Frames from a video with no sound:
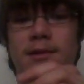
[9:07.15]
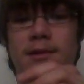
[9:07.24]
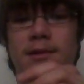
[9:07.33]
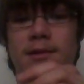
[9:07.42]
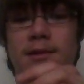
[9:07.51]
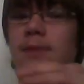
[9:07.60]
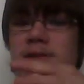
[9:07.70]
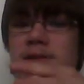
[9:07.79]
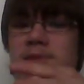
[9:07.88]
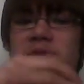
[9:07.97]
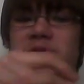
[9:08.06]
just
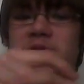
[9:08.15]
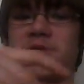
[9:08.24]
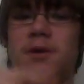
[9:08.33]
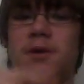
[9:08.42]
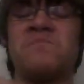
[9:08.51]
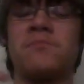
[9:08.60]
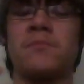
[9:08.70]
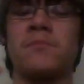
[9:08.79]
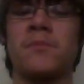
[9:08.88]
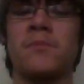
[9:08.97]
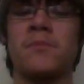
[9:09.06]
not to be pushy,
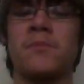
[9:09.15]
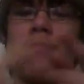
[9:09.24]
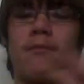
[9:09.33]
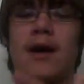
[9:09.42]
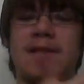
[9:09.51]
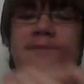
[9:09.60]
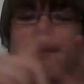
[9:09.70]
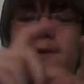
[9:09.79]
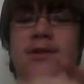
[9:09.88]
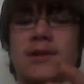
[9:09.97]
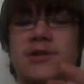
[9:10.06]
but my
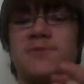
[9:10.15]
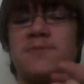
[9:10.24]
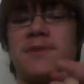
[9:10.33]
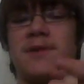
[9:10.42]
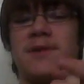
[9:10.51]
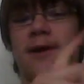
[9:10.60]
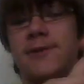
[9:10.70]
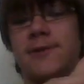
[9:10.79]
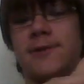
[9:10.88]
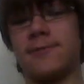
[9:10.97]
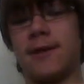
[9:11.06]
inspirational speech 1,
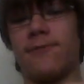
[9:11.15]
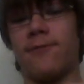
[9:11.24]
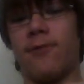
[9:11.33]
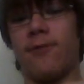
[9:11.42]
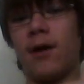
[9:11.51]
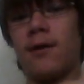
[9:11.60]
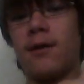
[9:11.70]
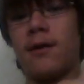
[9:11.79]
2, 3, and 4.